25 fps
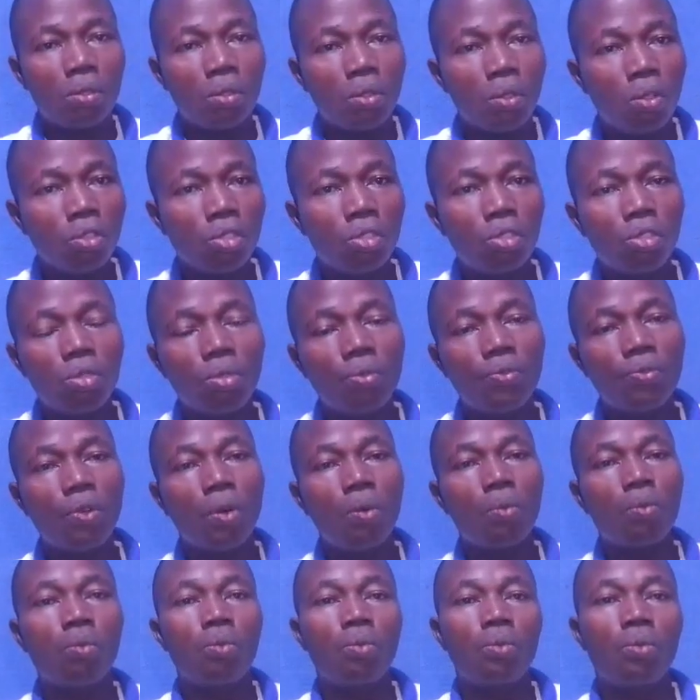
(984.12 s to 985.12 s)
continue
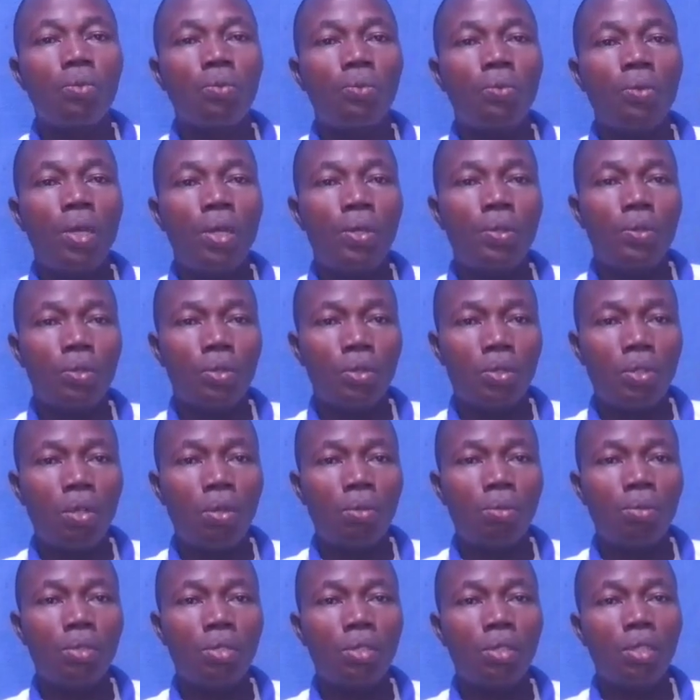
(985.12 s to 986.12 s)
from where you
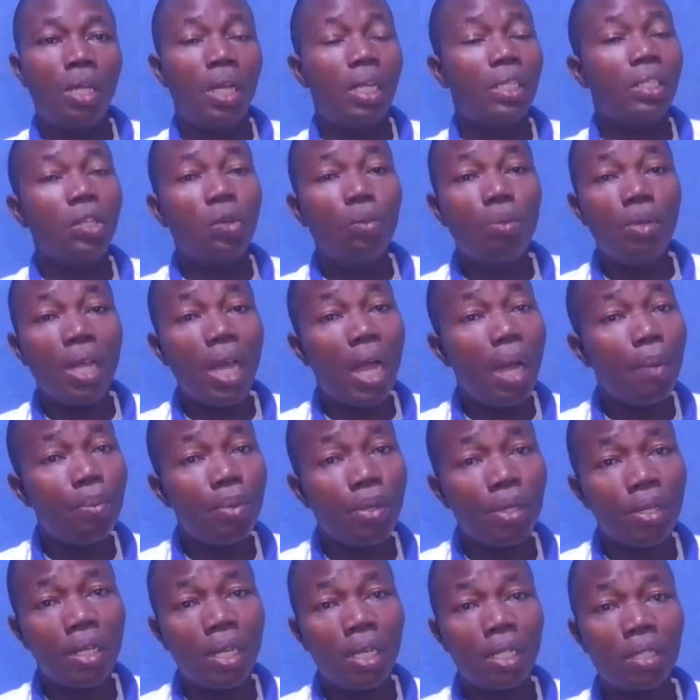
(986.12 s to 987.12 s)
stopped, and they'll be
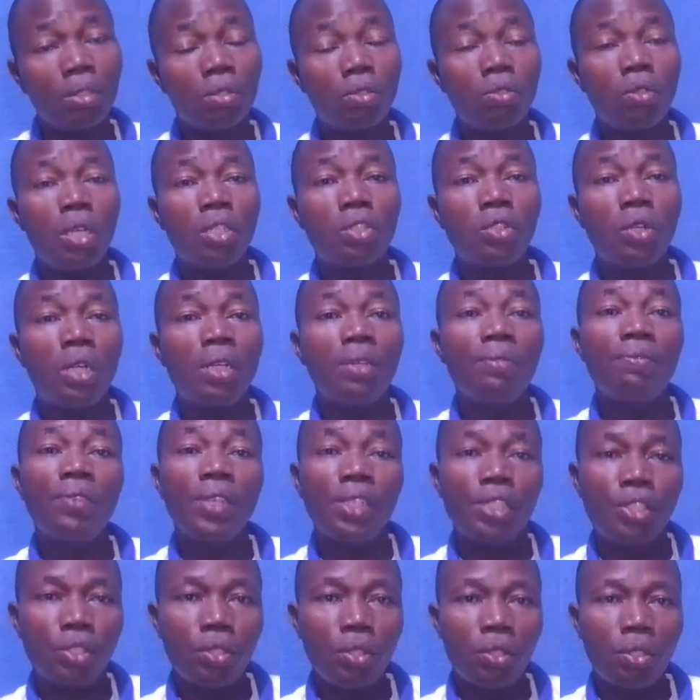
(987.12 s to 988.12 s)
happy that you actually
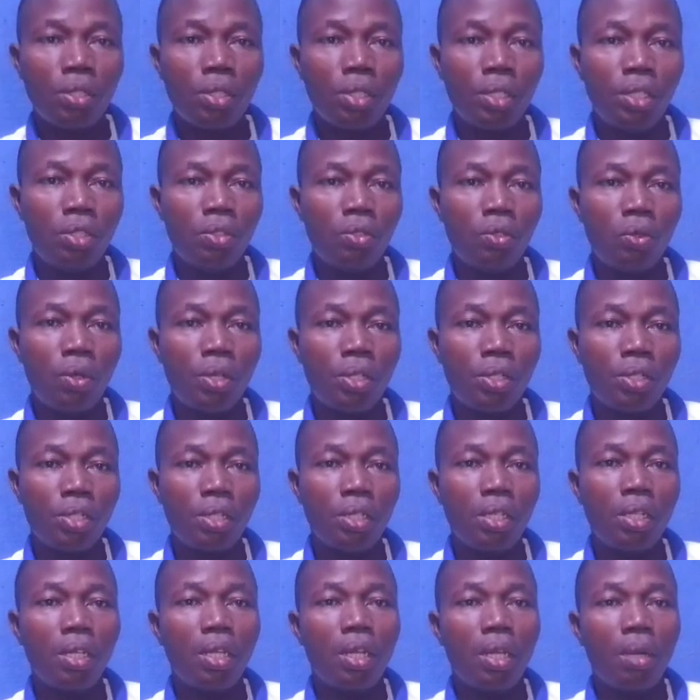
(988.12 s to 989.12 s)
ventured into it,
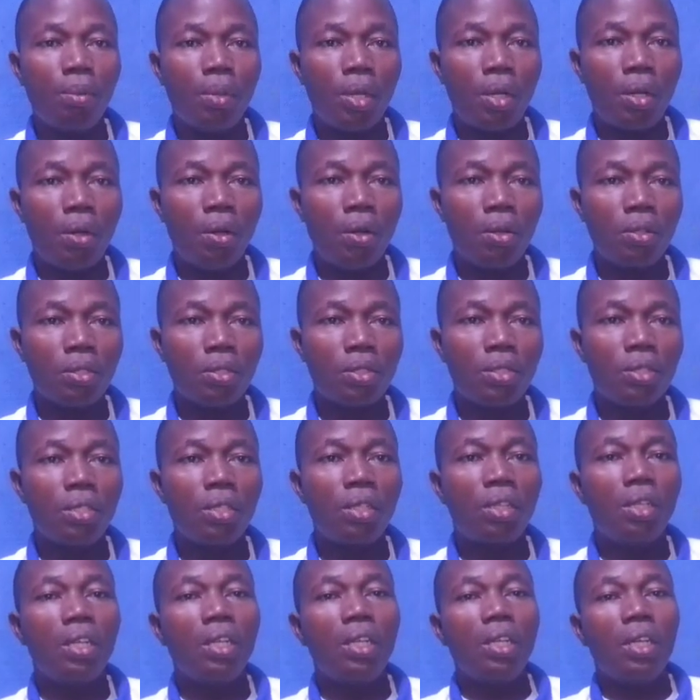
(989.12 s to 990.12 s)
because
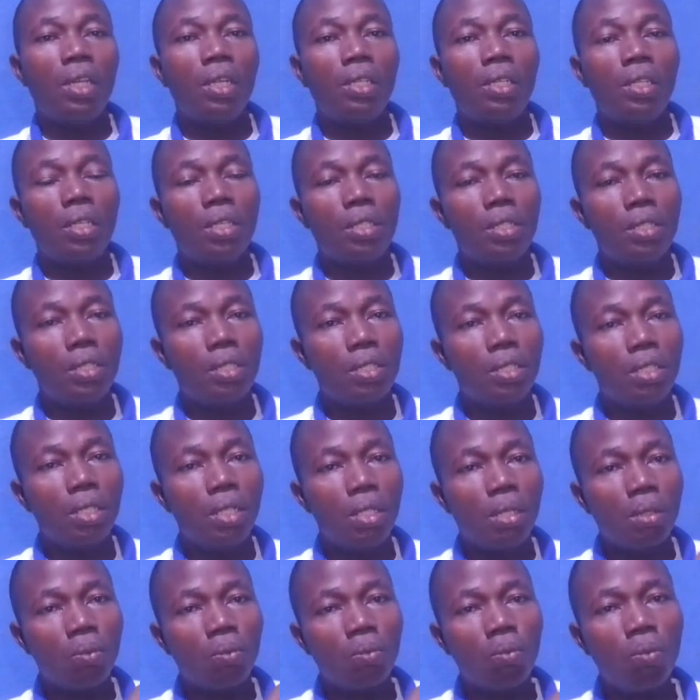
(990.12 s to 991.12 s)
it is
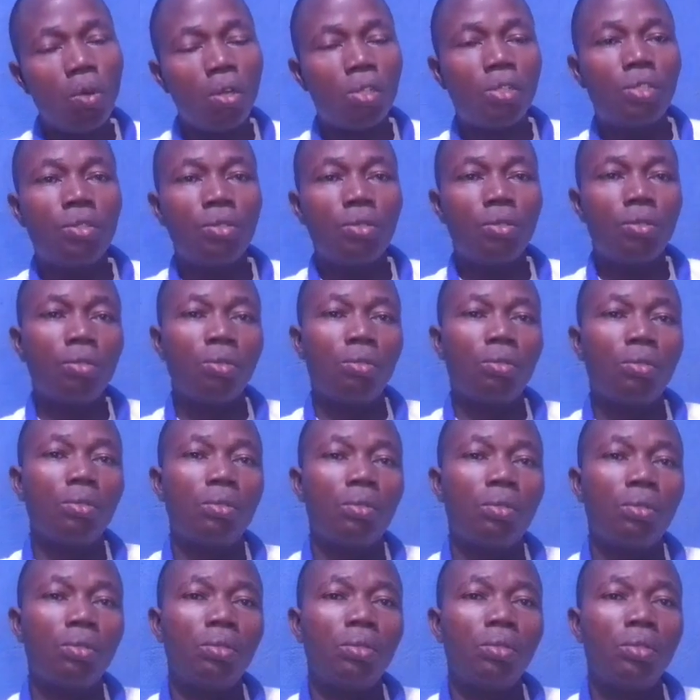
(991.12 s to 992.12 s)
what you
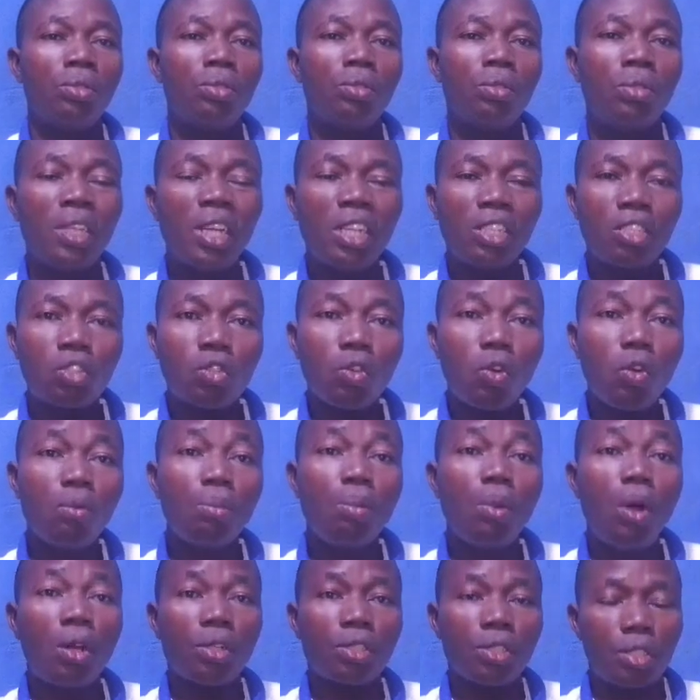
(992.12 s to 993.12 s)
get so
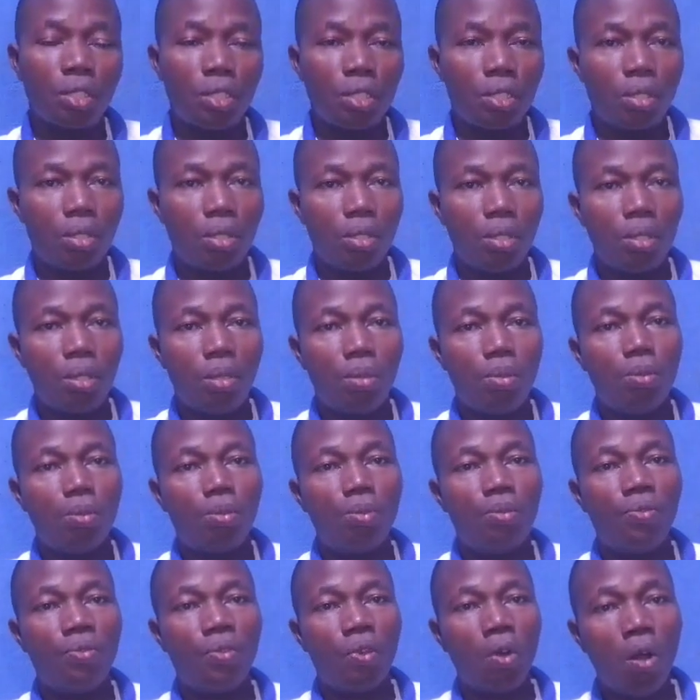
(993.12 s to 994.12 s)
much
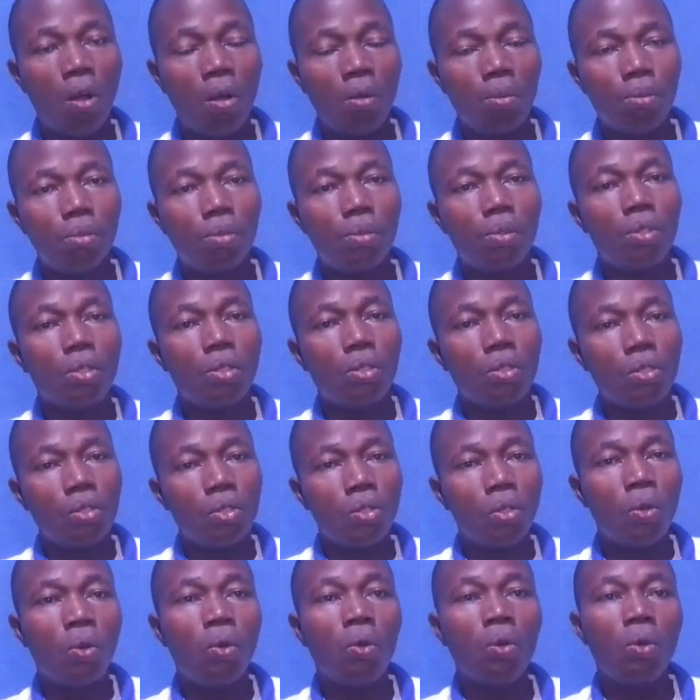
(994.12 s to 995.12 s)
from
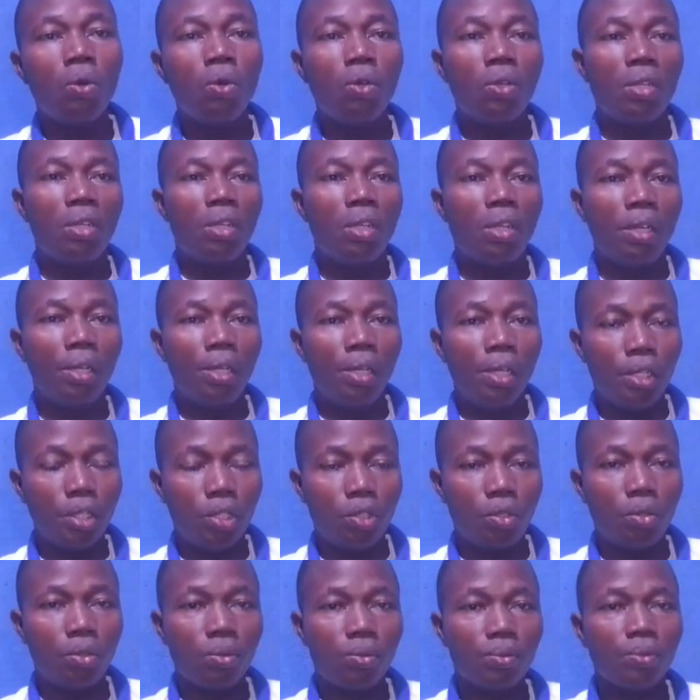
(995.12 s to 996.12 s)
so
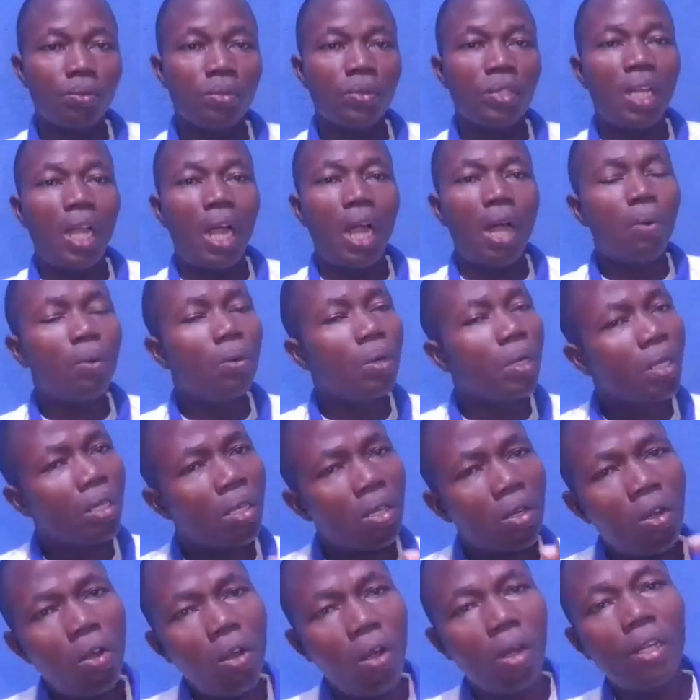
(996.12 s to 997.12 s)
little. I would
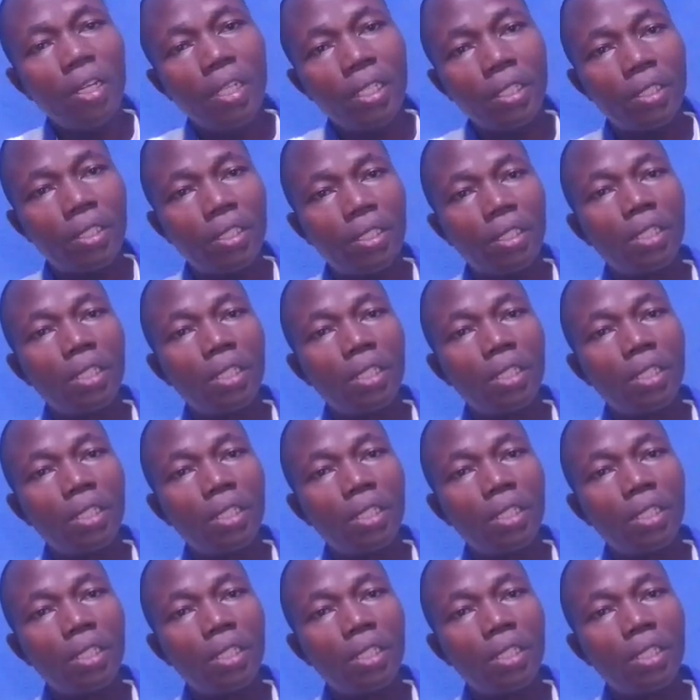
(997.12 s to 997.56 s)
call it